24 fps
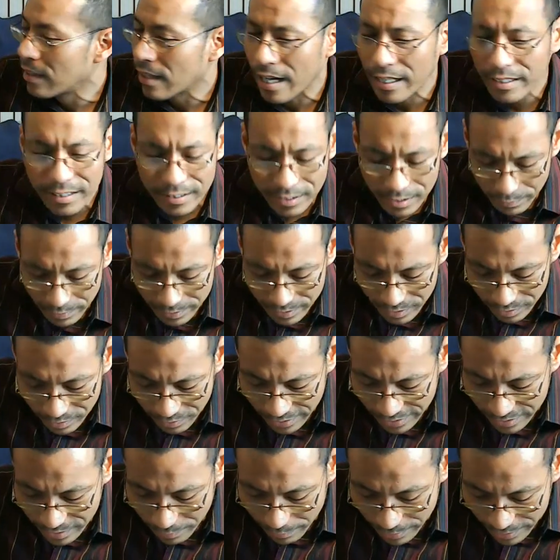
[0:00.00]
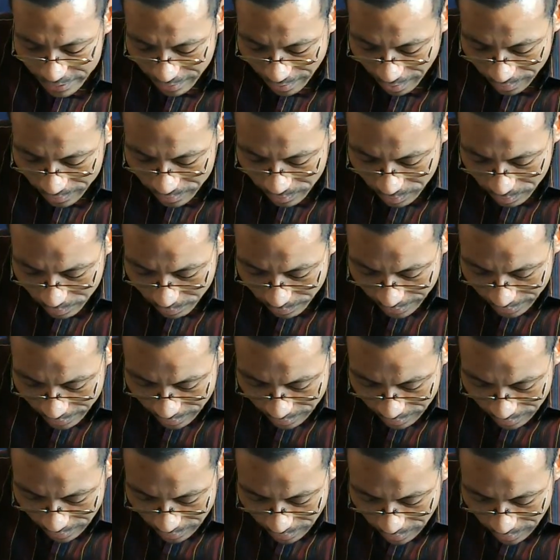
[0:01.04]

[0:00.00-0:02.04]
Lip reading: I need someone to read the Mishkan to me.